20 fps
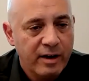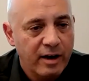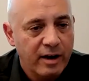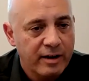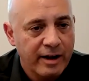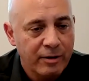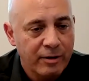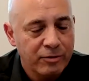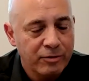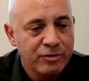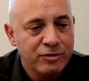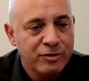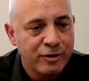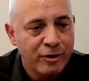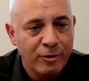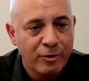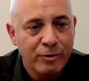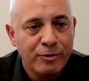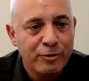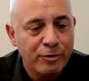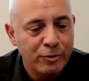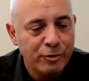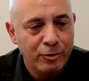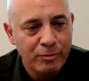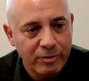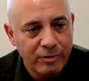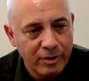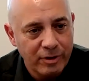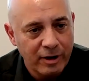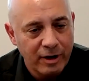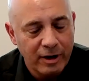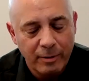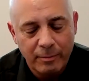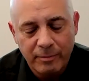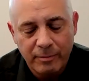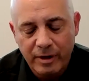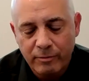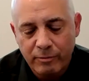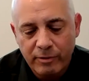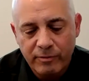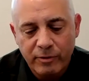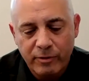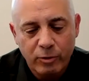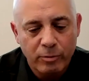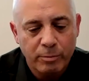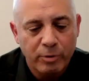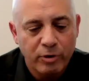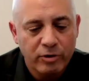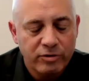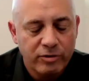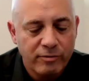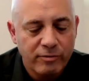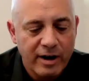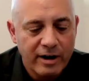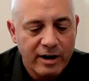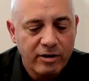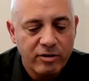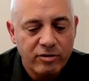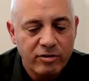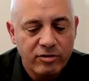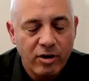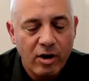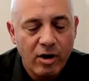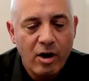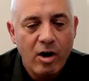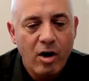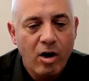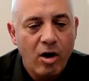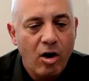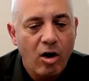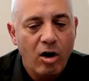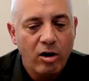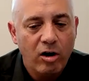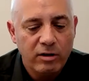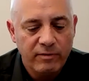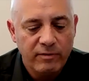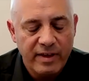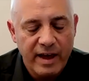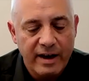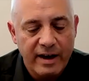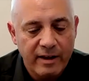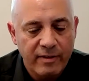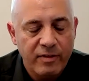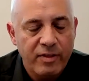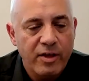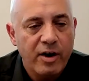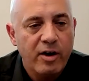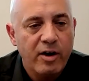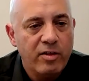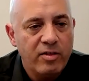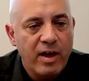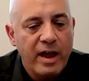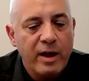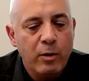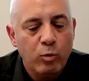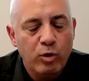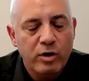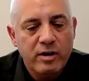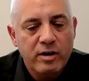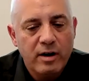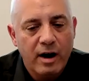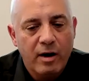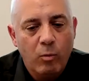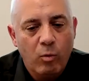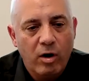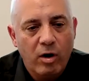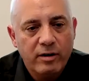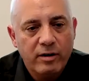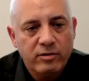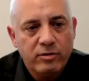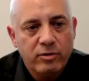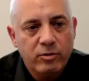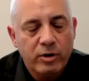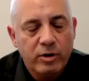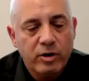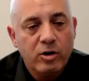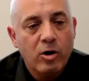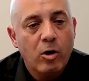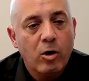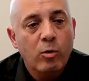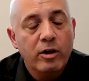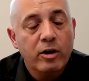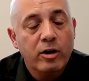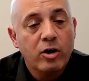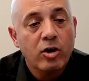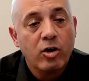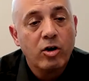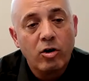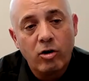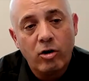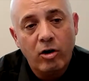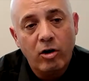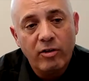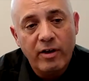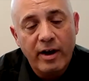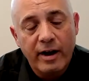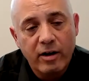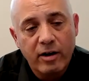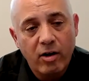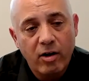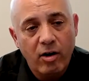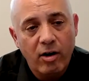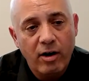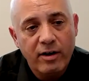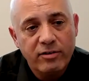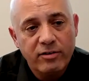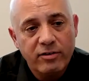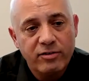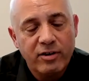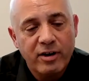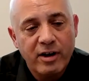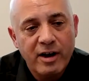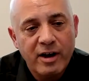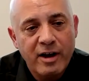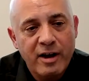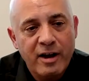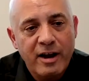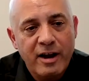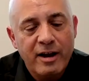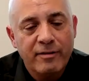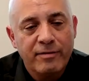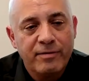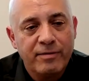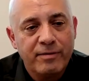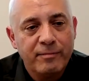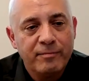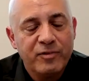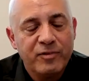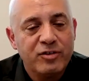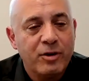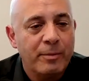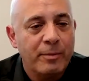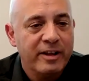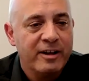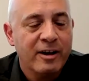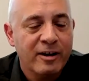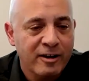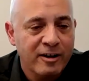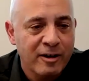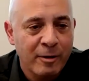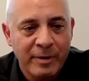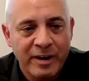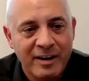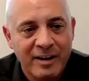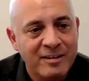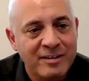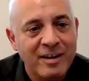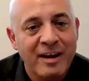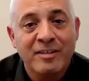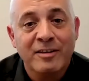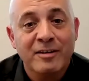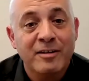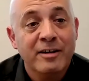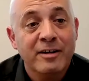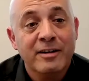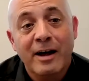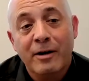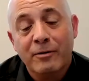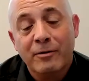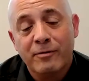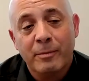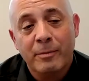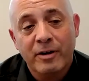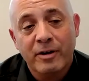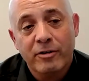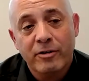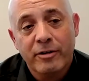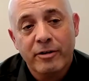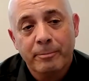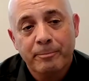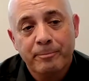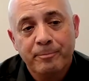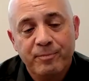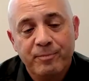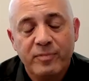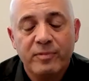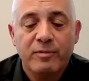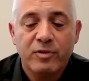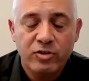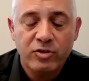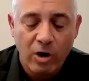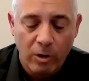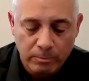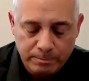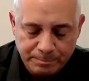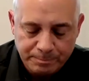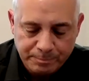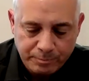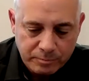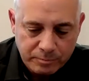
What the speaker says: accountants to go through and review the books and records, all of that. And they would not want to and go and incur all that cost if somebody can come in and take the deal out from under. So,